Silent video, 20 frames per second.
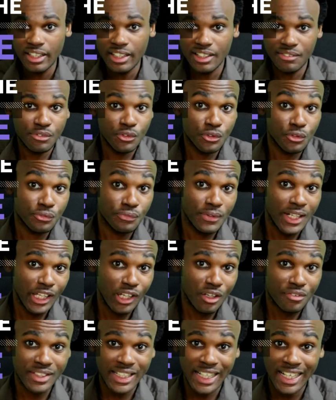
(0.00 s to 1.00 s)
If you fly
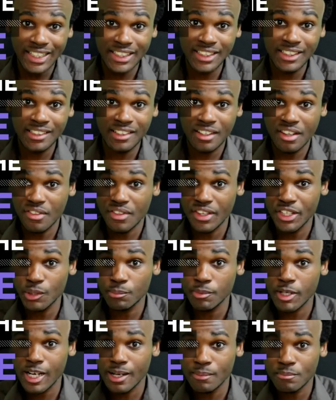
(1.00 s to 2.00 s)
off the handle, then you
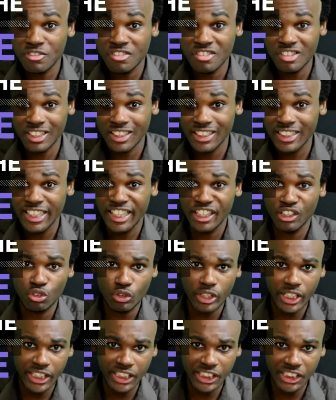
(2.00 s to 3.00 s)
become suddenly
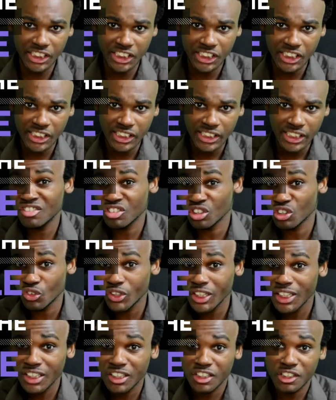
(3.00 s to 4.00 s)
enraged. It's a
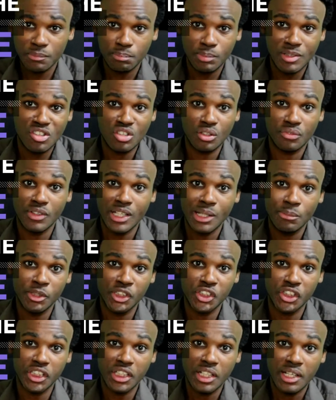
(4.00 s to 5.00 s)
really good piece of
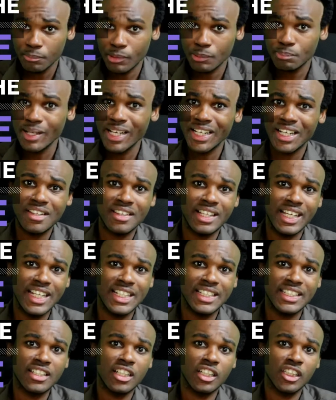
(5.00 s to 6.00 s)
imagery, but back in the
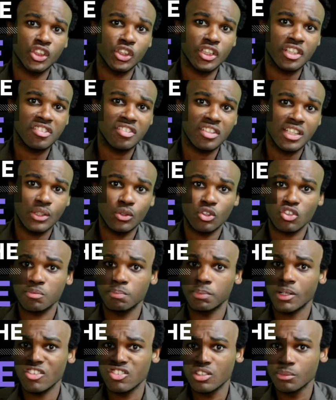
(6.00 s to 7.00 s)
eighteen hundreds, it was
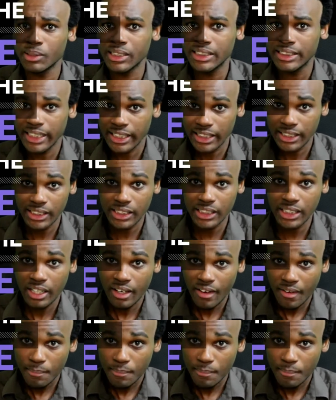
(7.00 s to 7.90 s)
possibly deadly.